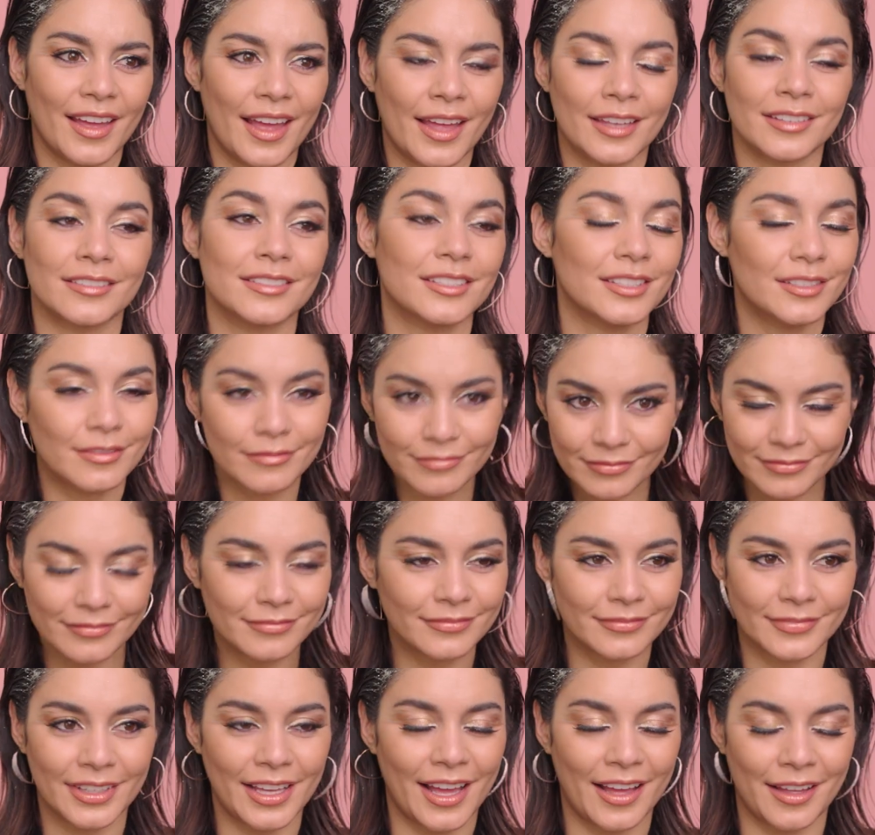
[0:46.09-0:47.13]
And
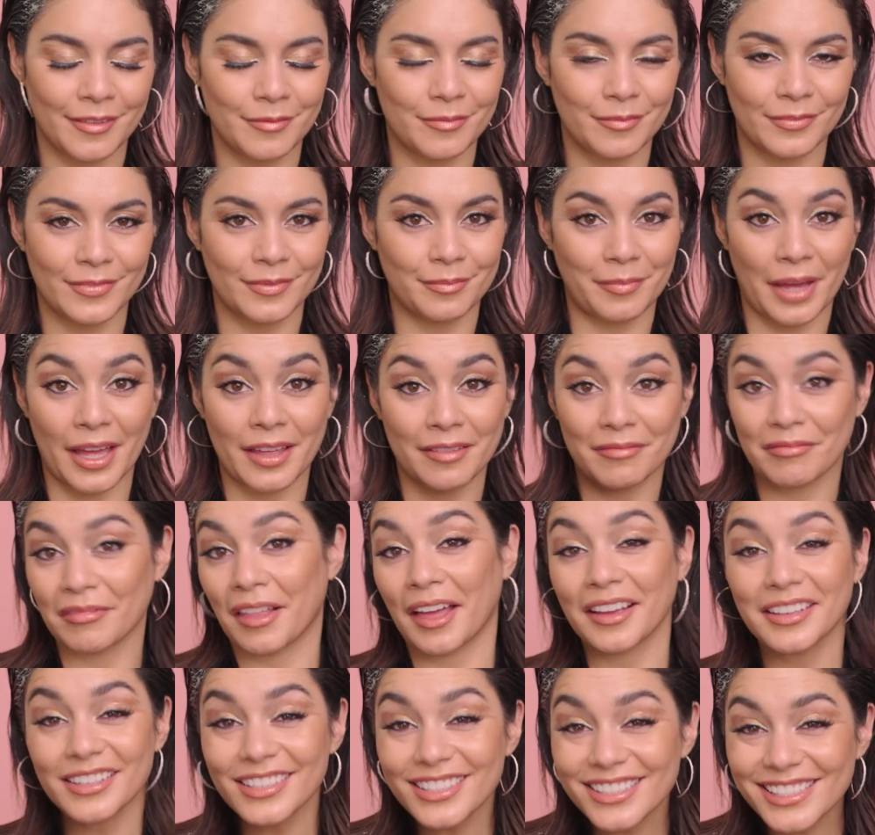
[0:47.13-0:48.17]
my
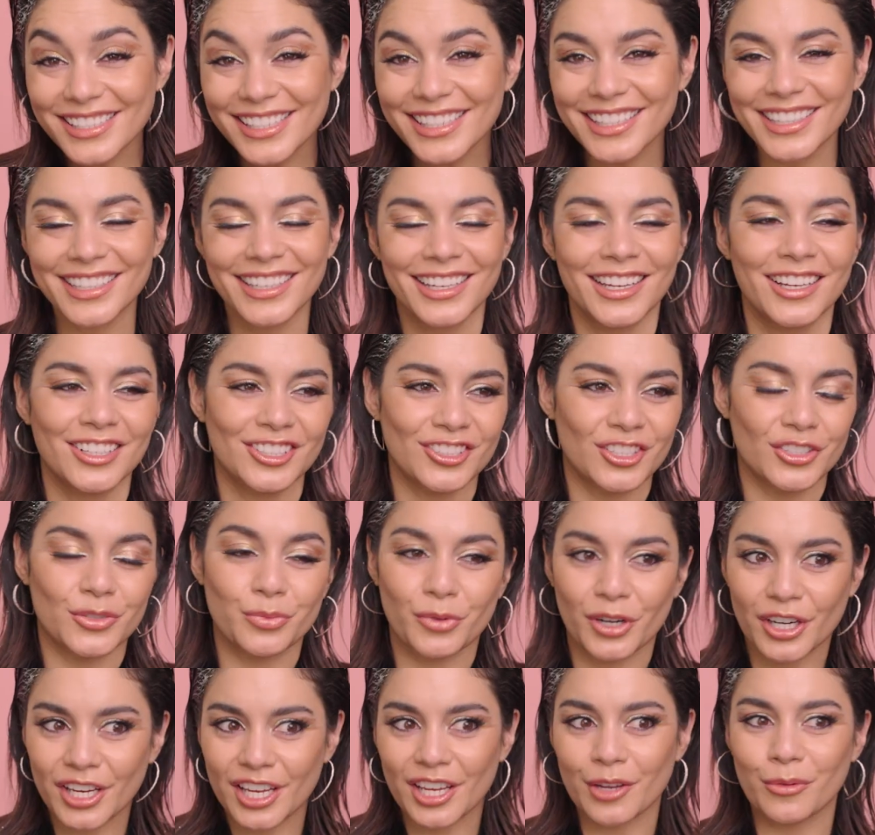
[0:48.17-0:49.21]
legacy, just
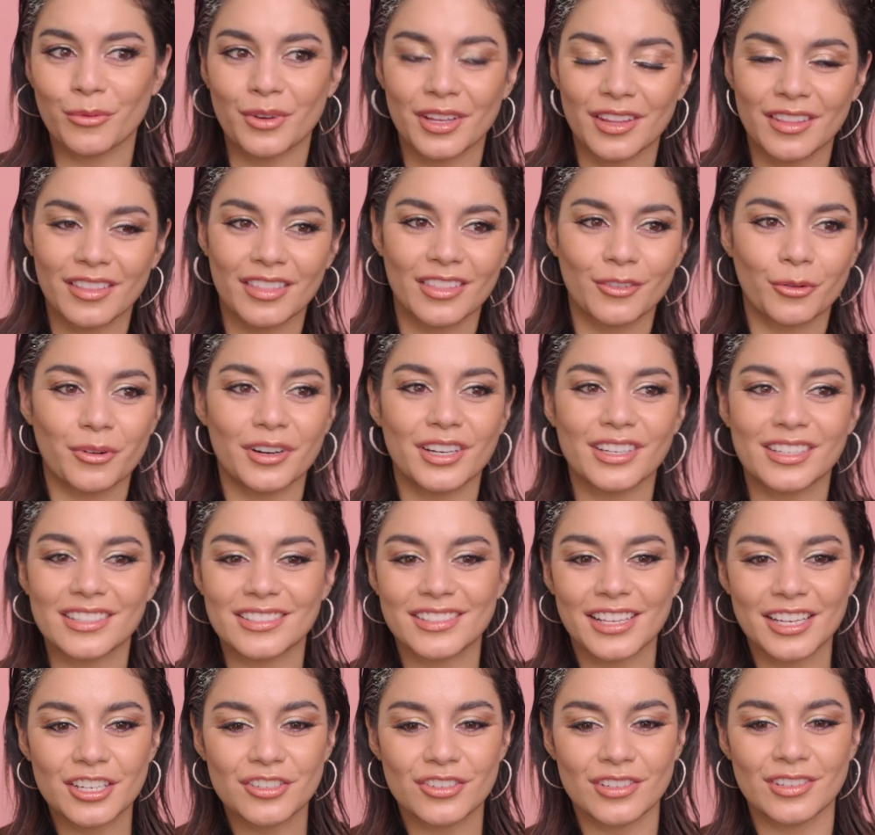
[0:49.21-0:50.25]
working with
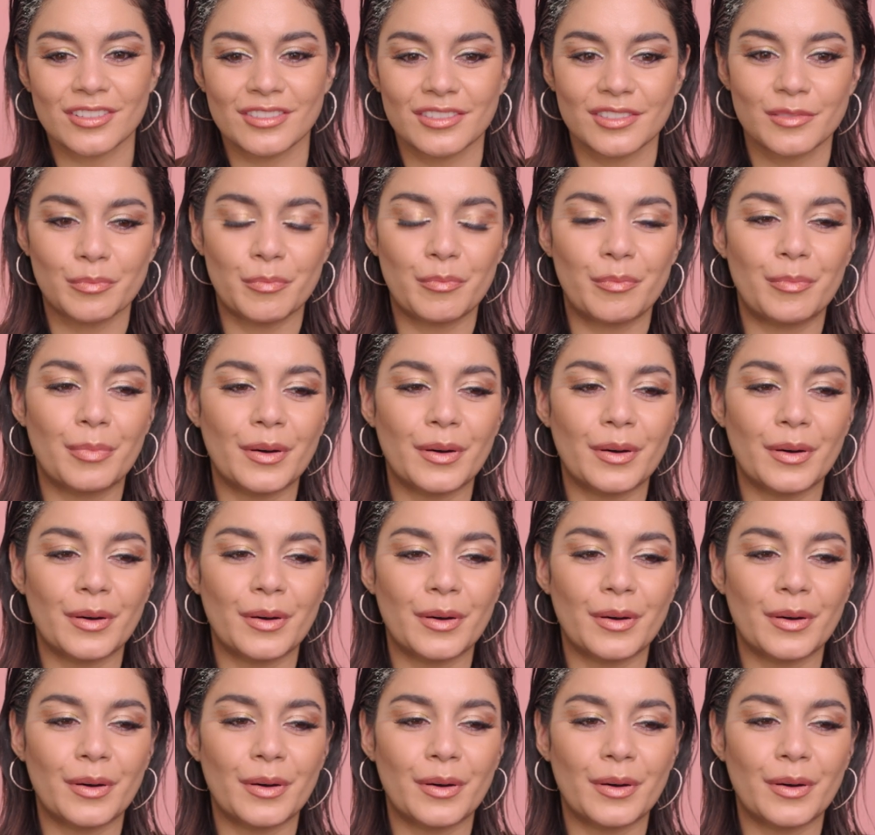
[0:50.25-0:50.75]
organizations.